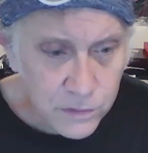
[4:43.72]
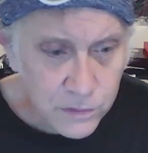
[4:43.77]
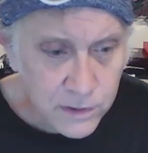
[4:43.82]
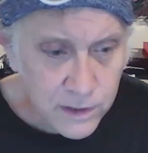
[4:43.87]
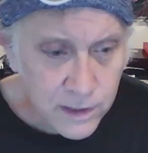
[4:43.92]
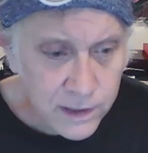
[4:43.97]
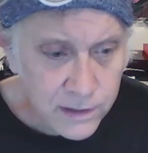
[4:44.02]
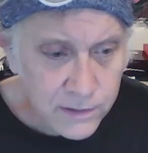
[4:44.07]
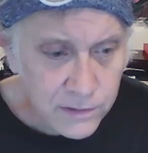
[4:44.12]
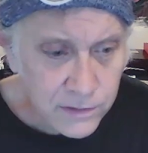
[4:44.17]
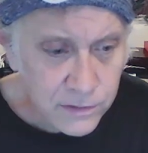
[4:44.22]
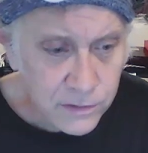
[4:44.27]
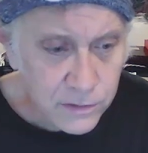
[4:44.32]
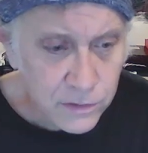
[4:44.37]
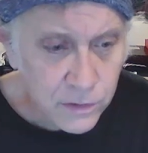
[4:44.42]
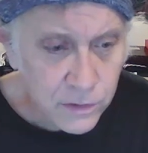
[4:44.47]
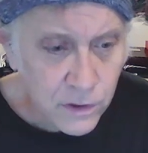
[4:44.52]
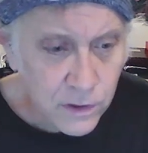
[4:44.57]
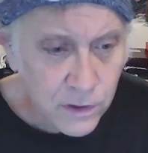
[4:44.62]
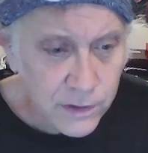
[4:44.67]

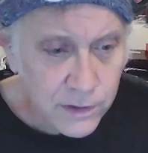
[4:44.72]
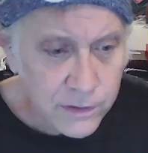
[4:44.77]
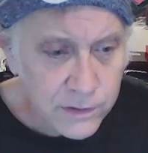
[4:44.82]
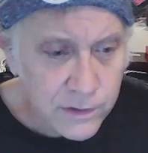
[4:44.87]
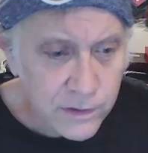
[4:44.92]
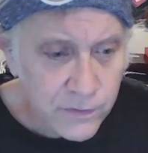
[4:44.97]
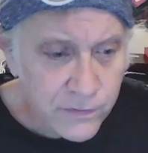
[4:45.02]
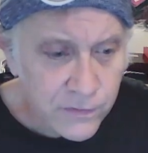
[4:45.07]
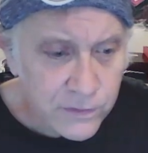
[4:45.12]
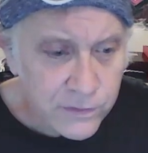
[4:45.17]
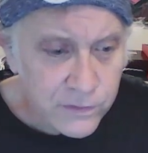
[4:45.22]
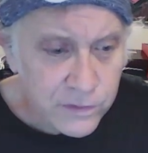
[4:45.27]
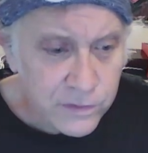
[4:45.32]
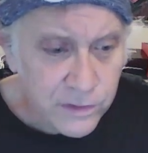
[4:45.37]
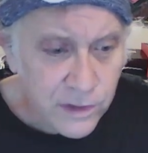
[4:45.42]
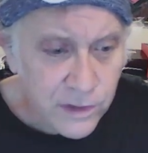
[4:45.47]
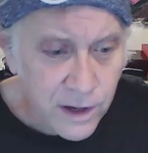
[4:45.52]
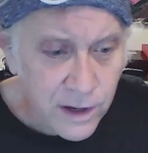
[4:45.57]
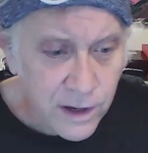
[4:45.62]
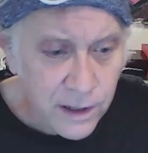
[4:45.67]
Solzhenitsyn stood on the
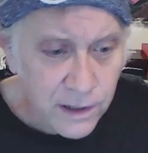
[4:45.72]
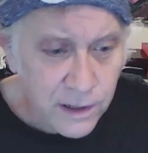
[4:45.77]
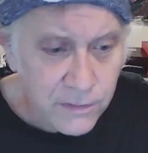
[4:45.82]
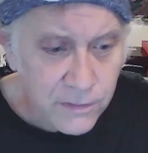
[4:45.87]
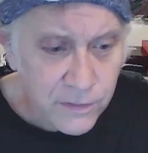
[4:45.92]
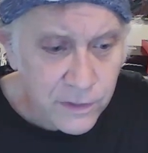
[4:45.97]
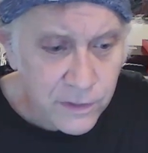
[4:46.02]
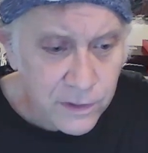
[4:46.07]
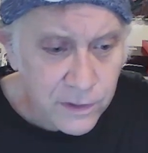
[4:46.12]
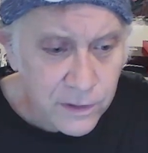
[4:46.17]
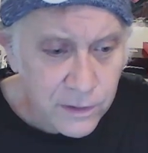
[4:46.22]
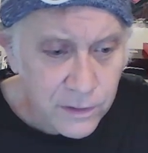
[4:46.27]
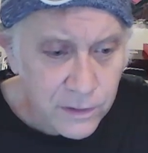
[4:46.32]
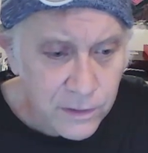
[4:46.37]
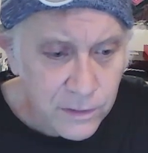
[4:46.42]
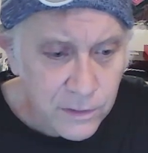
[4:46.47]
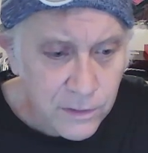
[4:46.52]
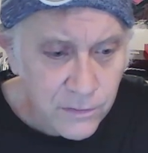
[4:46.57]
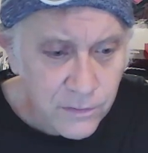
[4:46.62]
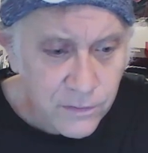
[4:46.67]
different side of
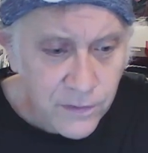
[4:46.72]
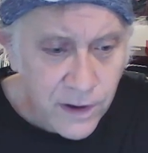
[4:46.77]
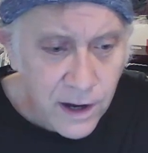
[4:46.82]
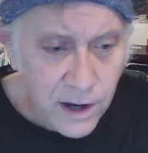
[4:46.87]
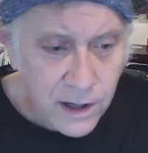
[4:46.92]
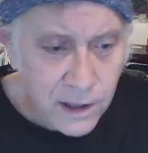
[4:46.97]
the